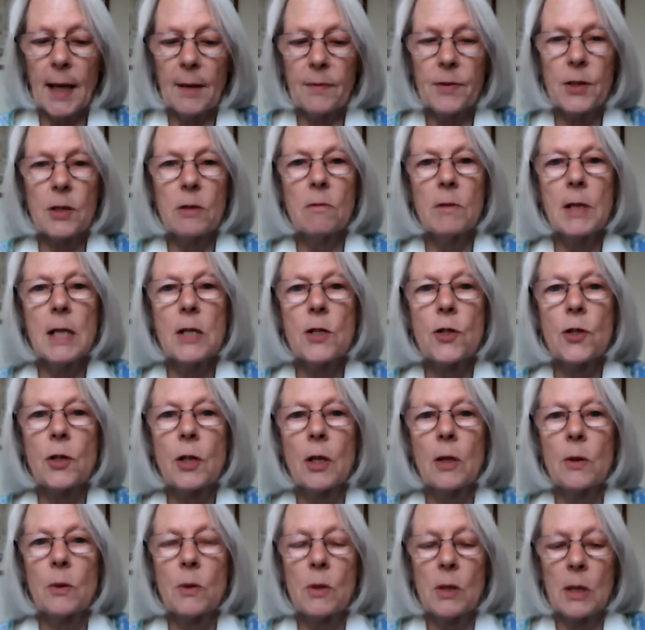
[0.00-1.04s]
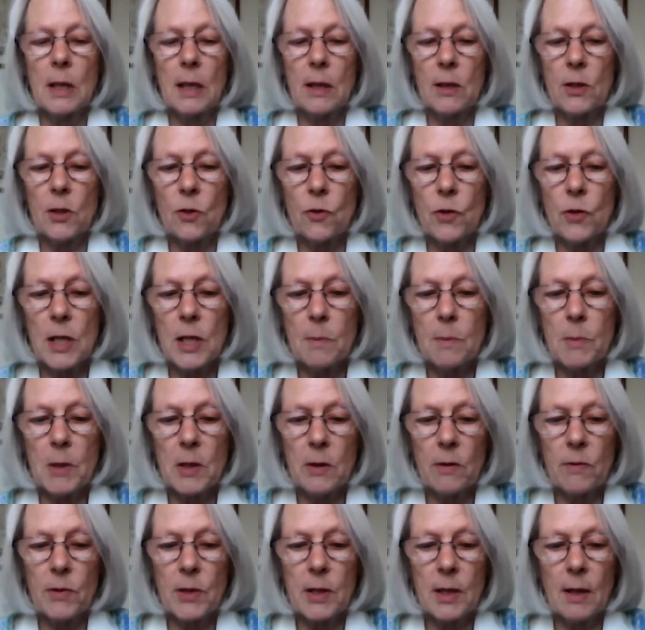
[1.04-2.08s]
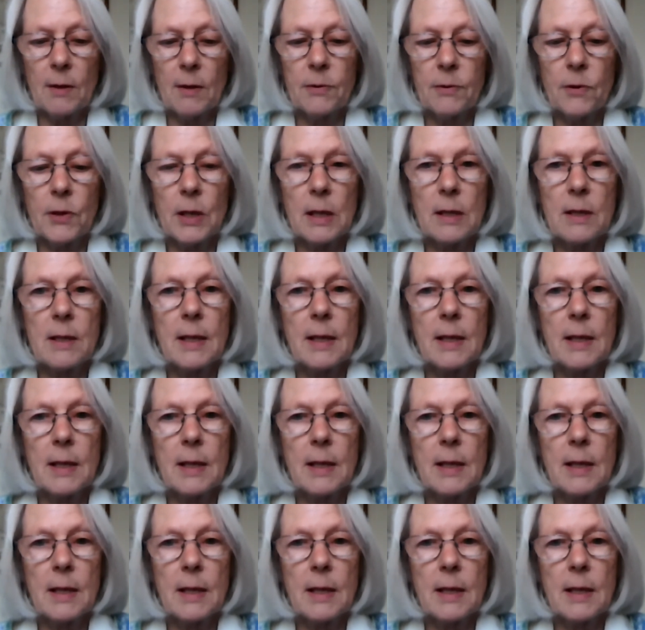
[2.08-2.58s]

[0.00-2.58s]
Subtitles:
to reach those extremes of suffering,